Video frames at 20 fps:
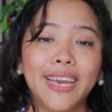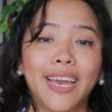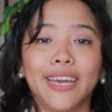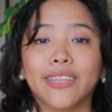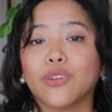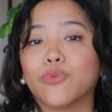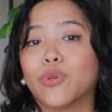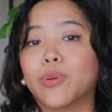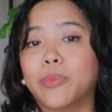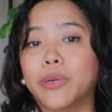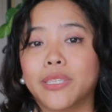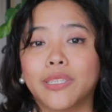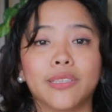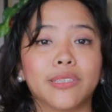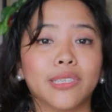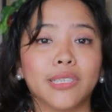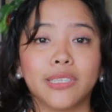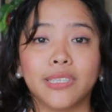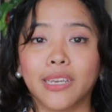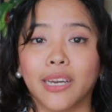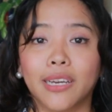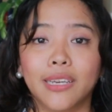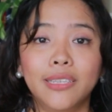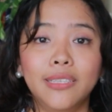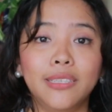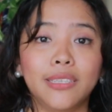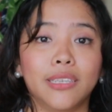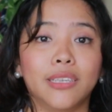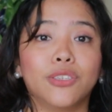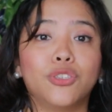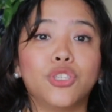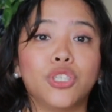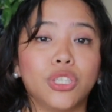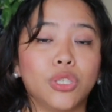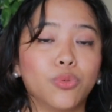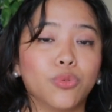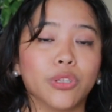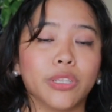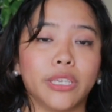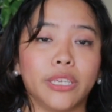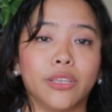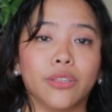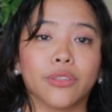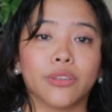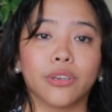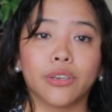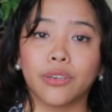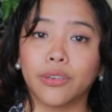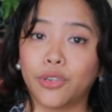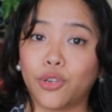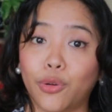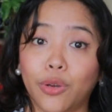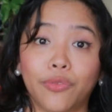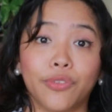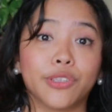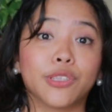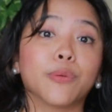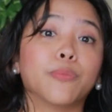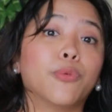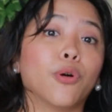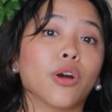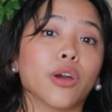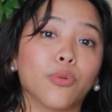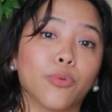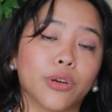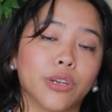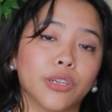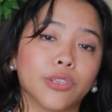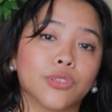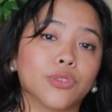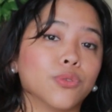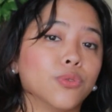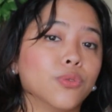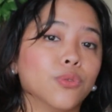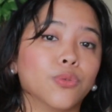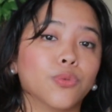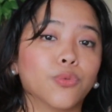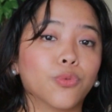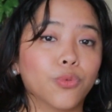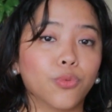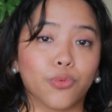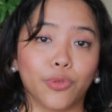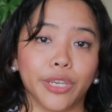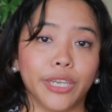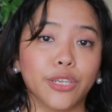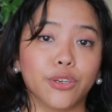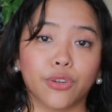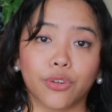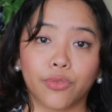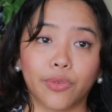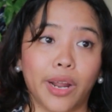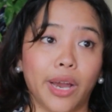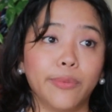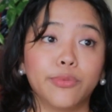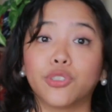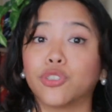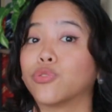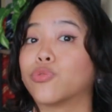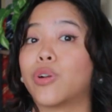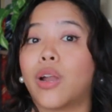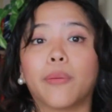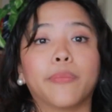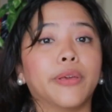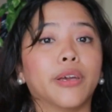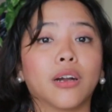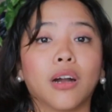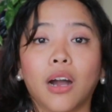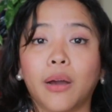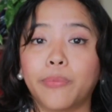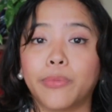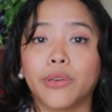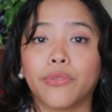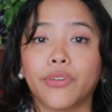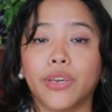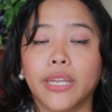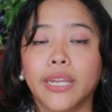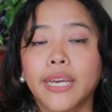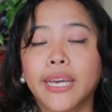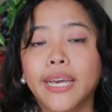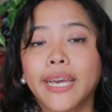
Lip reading: And then what my assistant does is she will either, if it's a book I wanted to read or grab, she'll grab me a copy of it.